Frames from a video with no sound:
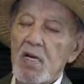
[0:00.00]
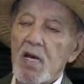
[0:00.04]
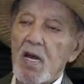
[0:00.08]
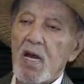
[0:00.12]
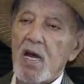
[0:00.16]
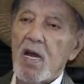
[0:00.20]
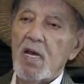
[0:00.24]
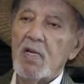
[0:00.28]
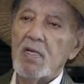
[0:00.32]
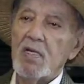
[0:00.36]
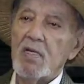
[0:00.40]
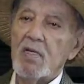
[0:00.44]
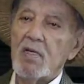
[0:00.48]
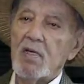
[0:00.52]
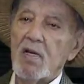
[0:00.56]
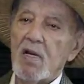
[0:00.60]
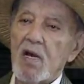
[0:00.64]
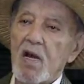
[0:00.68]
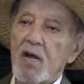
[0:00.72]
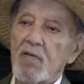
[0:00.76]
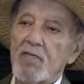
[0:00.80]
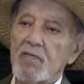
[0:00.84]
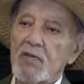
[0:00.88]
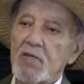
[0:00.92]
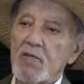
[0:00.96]
And
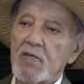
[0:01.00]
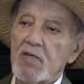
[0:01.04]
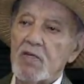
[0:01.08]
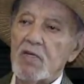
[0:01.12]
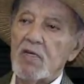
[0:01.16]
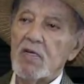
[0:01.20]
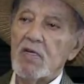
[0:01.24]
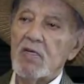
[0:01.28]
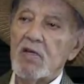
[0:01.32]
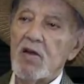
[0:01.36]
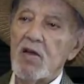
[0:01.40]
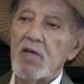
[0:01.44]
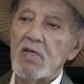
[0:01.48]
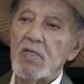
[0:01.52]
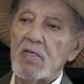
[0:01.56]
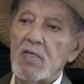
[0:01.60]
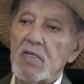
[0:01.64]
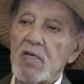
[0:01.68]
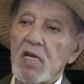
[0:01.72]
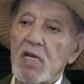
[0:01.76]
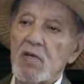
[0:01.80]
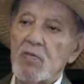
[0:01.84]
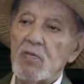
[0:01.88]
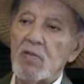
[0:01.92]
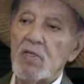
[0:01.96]
after a great
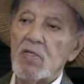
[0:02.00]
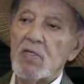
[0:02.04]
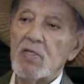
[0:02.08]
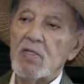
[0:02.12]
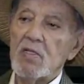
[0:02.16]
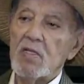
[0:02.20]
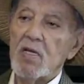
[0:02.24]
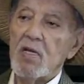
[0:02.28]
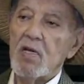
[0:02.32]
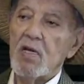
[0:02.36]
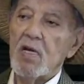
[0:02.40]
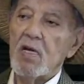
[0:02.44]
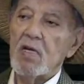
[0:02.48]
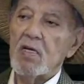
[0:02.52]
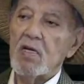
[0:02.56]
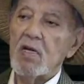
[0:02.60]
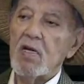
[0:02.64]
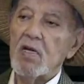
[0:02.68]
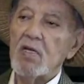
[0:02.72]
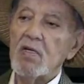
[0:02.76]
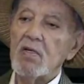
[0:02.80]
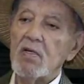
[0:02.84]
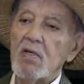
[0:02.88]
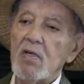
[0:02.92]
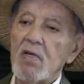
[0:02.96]
time in
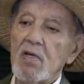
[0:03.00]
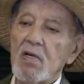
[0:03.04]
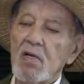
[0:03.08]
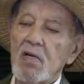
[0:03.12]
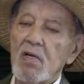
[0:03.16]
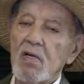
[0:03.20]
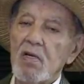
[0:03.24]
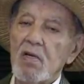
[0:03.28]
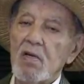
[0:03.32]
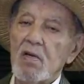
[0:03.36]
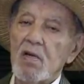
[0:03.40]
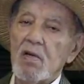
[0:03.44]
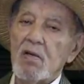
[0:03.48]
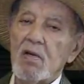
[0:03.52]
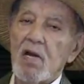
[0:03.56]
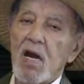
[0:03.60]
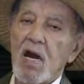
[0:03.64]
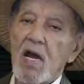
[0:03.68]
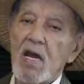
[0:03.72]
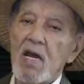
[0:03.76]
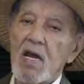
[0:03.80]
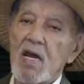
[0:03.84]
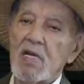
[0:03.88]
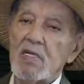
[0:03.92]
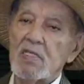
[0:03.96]
Tehran,
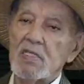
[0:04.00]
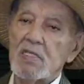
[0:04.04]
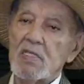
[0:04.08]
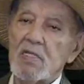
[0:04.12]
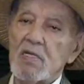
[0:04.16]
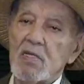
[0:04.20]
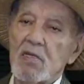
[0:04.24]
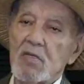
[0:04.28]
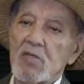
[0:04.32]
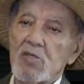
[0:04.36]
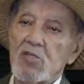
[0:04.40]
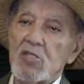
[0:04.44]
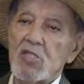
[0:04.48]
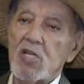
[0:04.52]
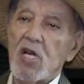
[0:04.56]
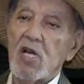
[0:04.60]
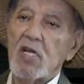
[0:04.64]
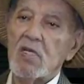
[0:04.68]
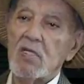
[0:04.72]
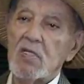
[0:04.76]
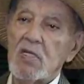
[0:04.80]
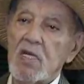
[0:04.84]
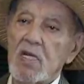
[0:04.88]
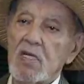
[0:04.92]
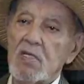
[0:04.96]
I asked the Shah
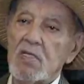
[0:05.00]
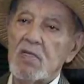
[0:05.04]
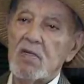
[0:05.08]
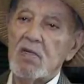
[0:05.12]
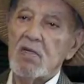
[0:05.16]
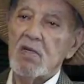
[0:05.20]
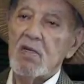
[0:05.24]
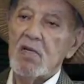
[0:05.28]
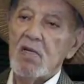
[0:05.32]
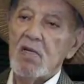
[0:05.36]
that